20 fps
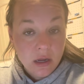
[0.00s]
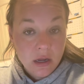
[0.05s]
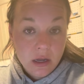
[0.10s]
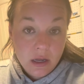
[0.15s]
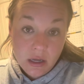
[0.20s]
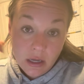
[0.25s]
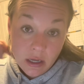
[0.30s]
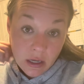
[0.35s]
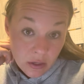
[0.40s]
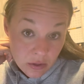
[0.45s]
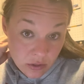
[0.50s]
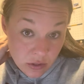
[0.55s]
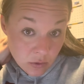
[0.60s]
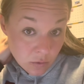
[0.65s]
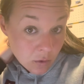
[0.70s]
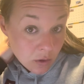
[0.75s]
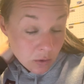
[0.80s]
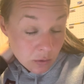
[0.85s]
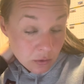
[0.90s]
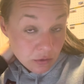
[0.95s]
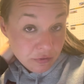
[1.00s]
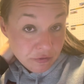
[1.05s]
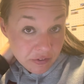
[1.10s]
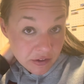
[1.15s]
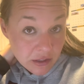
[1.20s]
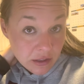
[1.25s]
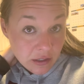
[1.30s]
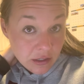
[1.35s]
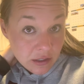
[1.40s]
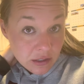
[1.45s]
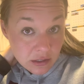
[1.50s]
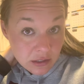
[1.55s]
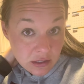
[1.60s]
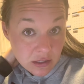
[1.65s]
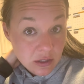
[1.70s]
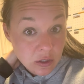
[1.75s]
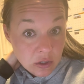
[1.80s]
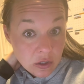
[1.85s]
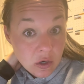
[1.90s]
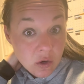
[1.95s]
He goes to war with Finland
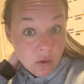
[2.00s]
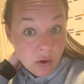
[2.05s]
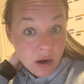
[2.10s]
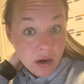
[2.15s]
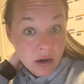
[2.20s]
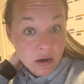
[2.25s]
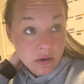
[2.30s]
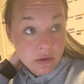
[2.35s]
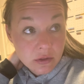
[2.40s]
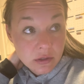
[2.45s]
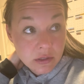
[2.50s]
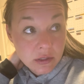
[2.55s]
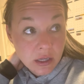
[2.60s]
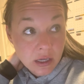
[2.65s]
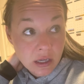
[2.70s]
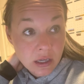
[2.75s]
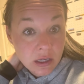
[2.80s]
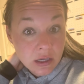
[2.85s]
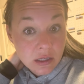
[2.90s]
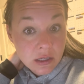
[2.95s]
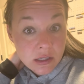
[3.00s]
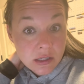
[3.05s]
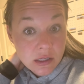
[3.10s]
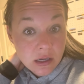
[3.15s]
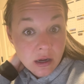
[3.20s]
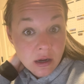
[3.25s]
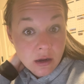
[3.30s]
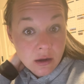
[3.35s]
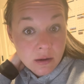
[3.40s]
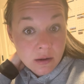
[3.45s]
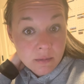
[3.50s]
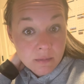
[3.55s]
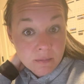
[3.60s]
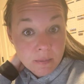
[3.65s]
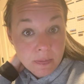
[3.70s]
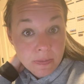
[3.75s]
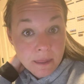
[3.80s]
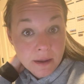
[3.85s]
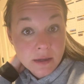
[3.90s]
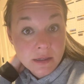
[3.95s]
to acquire the land um,
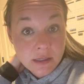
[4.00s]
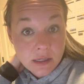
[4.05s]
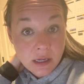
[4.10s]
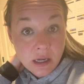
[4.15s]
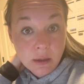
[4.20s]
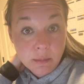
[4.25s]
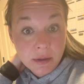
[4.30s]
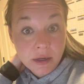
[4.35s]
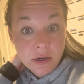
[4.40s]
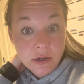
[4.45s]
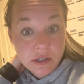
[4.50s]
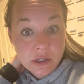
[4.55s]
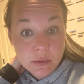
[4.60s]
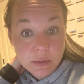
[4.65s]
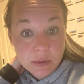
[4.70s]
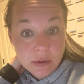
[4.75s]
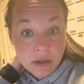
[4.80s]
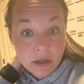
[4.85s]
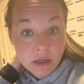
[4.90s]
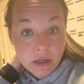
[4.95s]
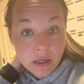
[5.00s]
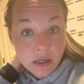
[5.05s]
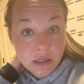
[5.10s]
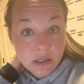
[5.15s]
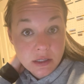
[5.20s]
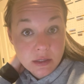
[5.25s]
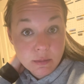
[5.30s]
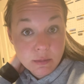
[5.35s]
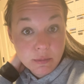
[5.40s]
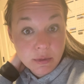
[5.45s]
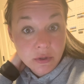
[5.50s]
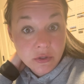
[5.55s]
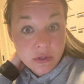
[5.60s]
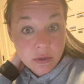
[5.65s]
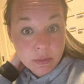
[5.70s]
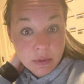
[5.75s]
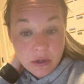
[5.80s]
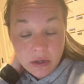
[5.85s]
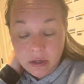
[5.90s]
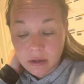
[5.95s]
that St. Petersburg gets built
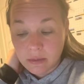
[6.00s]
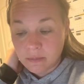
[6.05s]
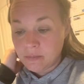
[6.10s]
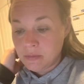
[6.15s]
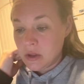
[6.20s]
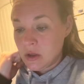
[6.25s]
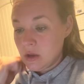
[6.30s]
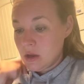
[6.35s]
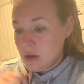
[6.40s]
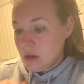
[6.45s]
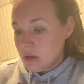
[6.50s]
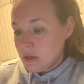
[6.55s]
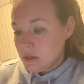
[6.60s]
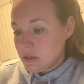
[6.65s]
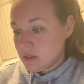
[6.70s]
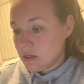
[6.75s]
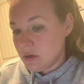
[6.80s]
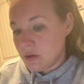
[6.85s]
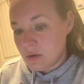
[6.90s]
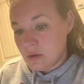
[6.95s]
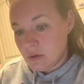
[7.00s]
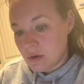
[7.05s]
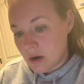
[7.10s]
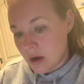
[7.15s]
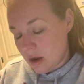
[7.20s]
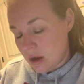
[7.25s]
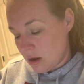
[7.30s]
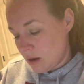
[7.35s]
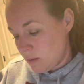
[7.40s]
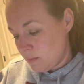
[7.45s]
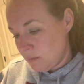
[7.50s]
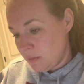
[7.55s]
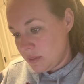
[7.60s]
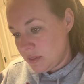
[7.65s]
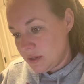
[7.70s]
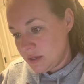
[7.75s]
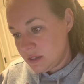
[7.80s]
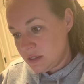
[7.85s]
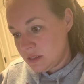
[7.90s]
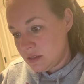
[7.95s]
upon. So um,
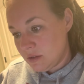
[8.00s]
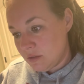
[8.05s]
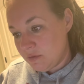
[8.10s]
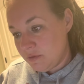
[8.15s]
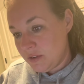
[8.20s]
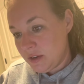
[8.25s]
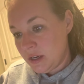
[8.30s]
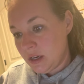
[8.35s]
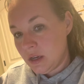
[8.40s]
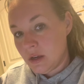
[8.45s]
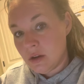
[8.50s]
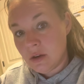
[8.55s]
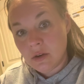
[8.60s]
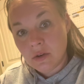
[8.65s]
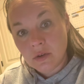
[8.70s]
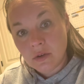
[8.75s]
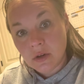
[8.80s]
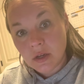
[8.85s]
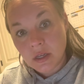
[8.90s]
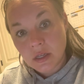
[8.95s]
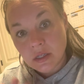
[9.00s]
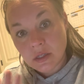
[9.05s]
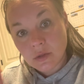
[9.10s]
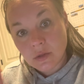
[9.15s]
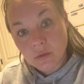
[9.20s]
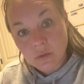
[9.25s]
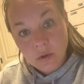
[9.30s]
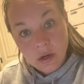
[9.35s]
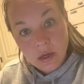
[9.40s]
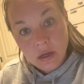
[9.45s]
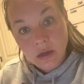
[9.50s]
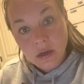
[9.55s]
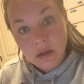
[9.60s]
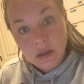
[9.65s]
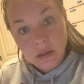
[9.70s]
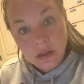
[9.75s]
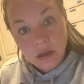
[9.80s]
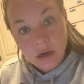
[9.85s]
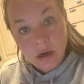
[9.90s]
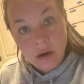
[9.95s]
this video is one that I